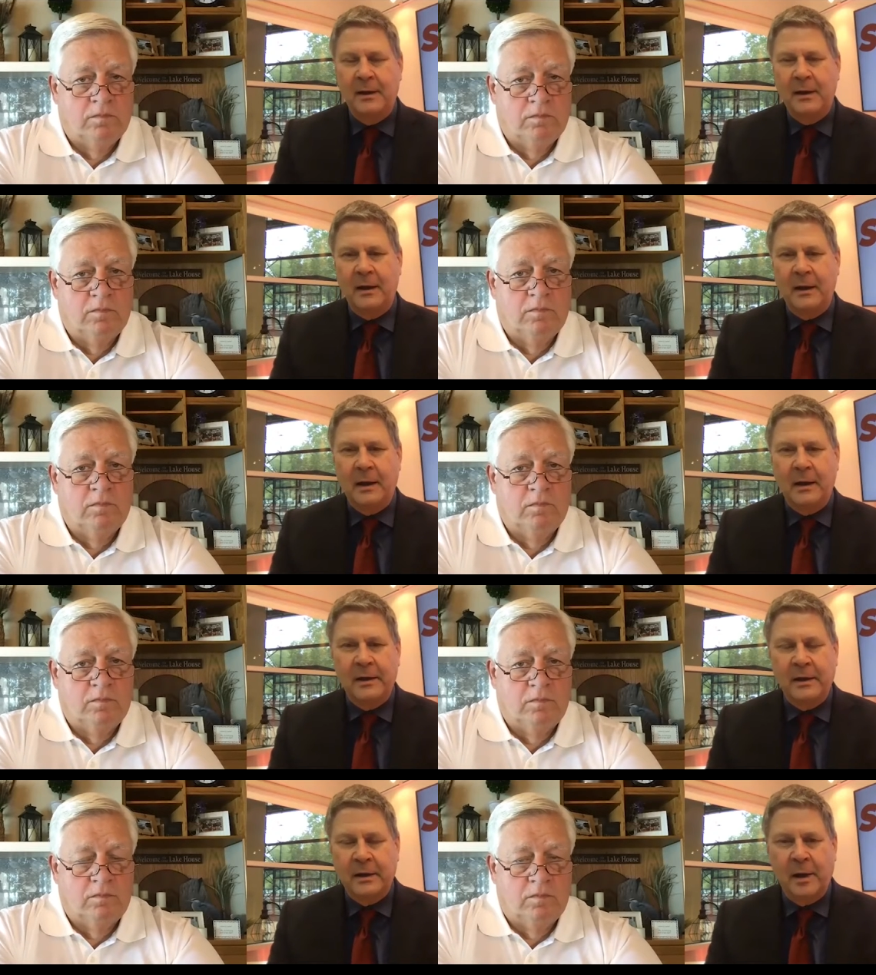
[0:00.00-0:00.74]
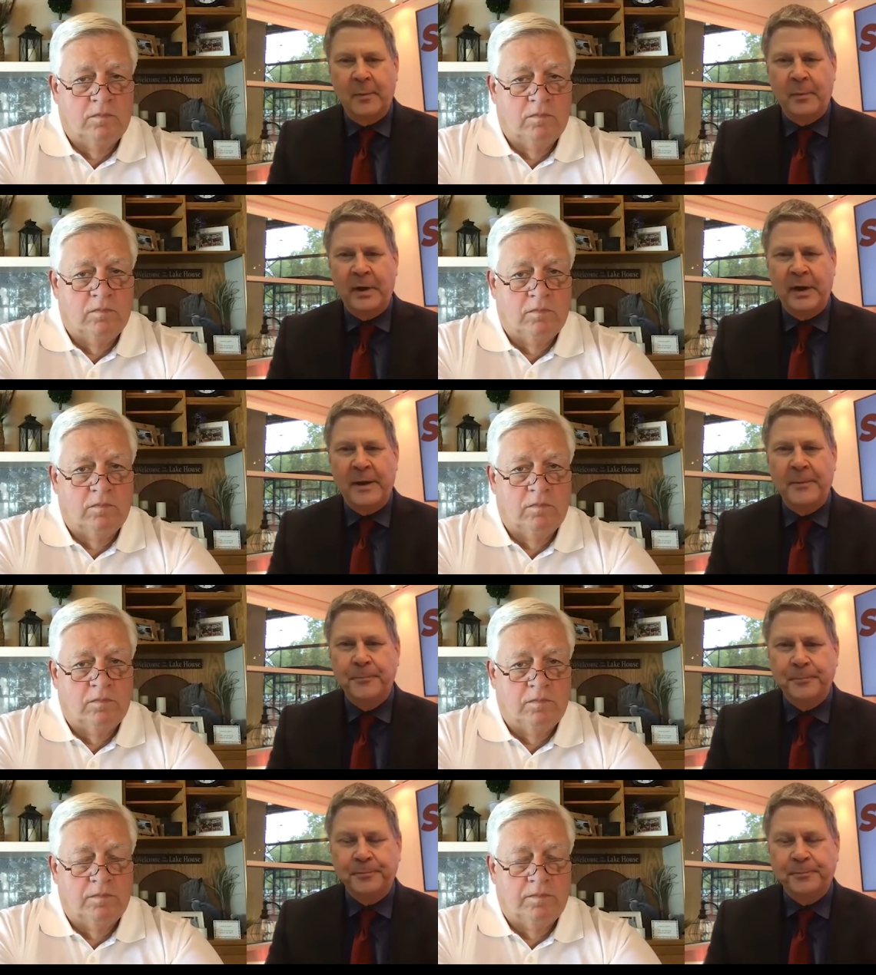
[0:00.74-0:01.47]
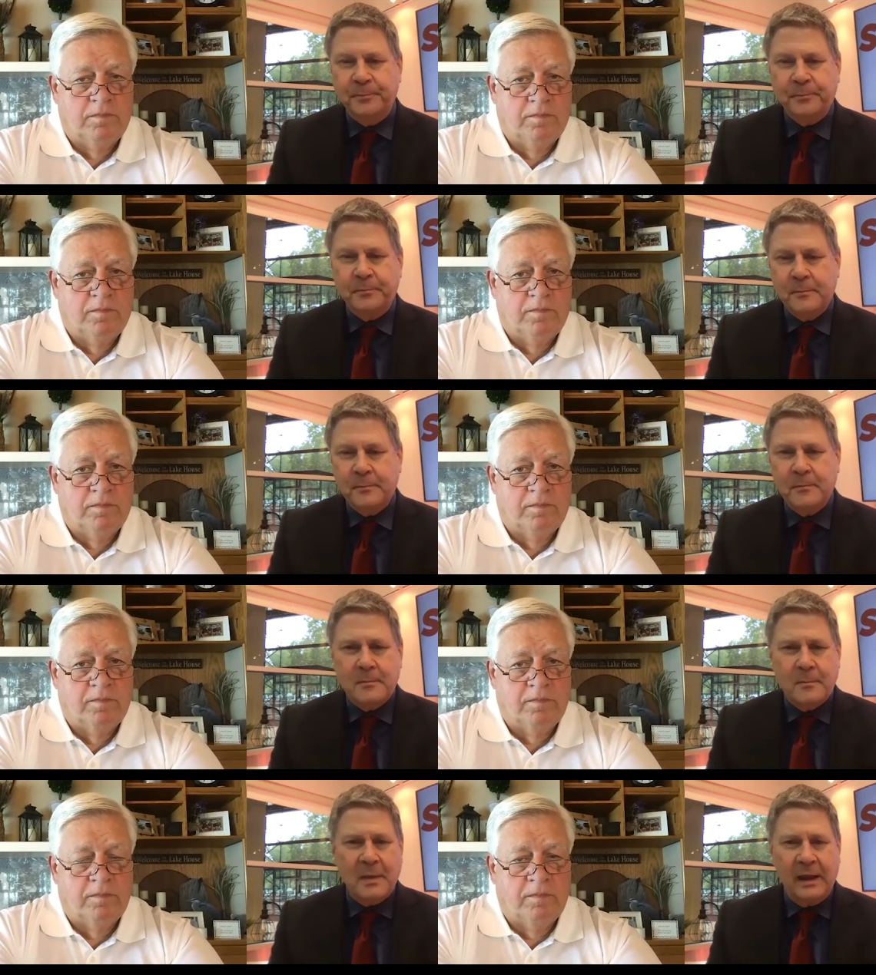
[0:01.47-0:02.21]
Speaker 1: uh, a company,
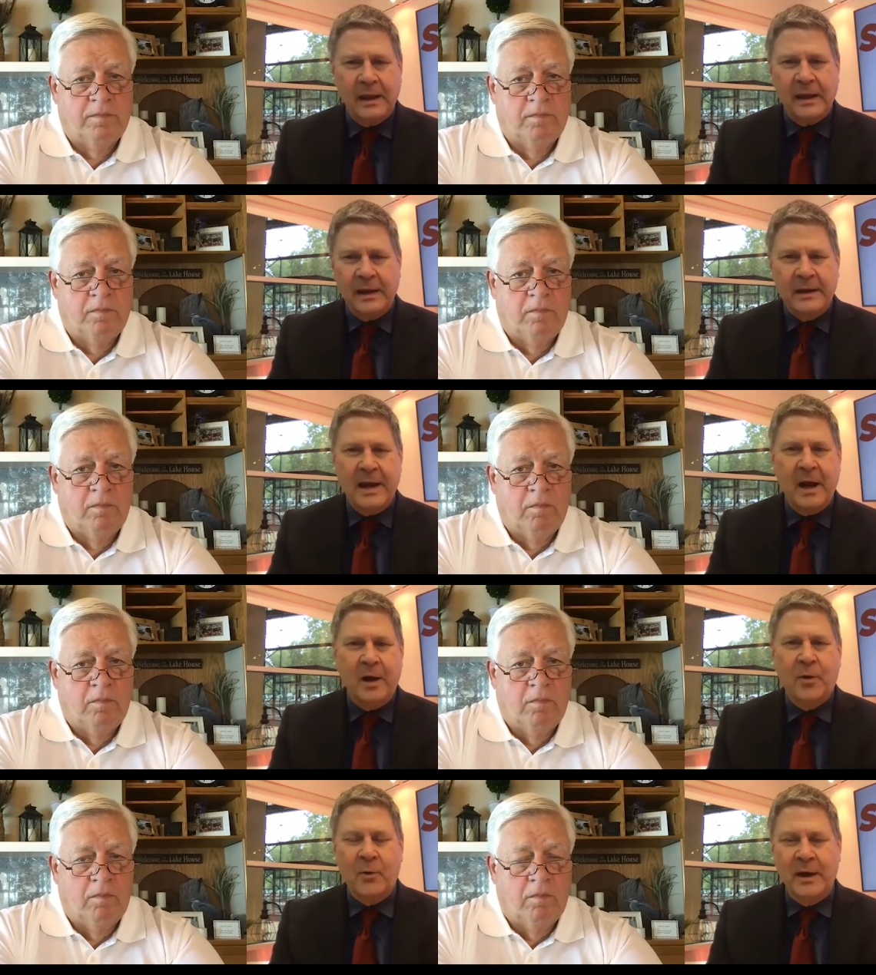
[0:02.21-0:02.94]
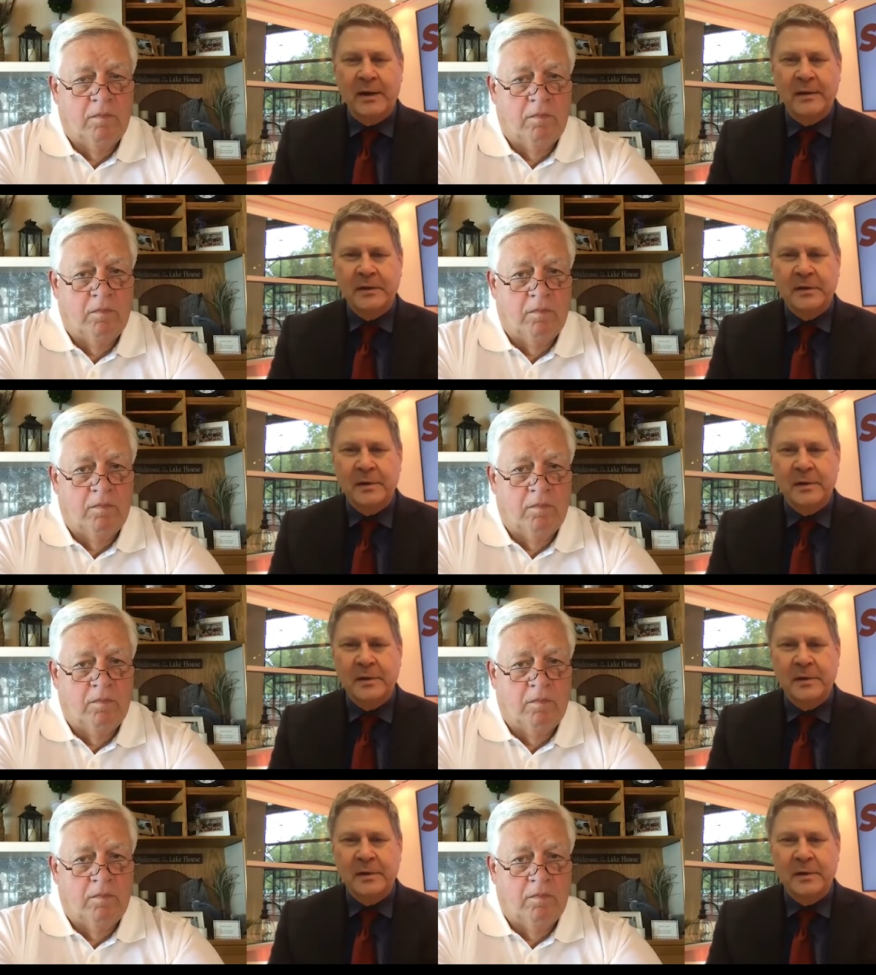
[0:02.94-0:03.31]
and now creating this